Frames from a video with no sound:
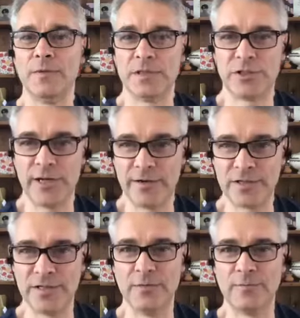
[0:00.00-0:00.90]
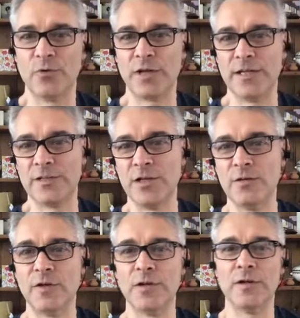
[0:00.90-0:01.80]
a charity that brought kids
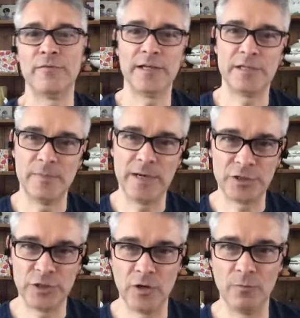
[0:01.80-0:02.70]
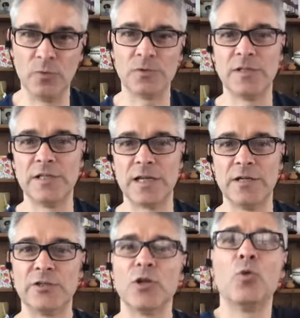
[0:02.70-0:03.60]
over affected by Chernobyl to this
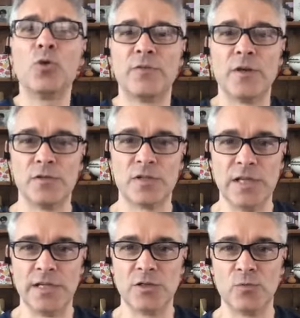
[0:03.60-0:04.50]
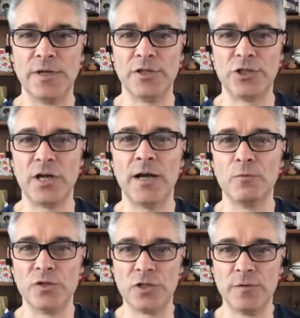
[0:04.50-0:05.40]
country, all of those things which mm. I
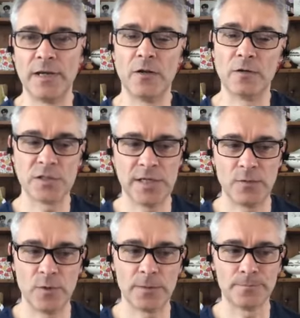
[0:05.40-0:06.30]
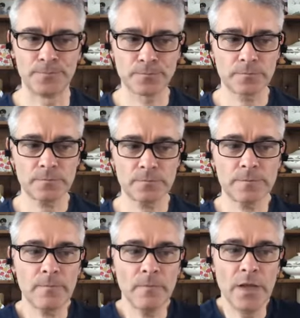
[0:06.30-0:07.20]
was doing alongside work.
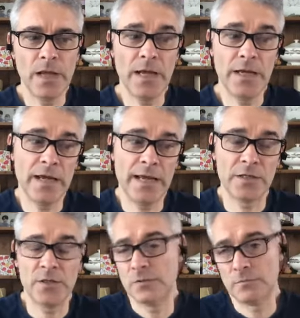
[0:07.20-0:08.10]
And I had a long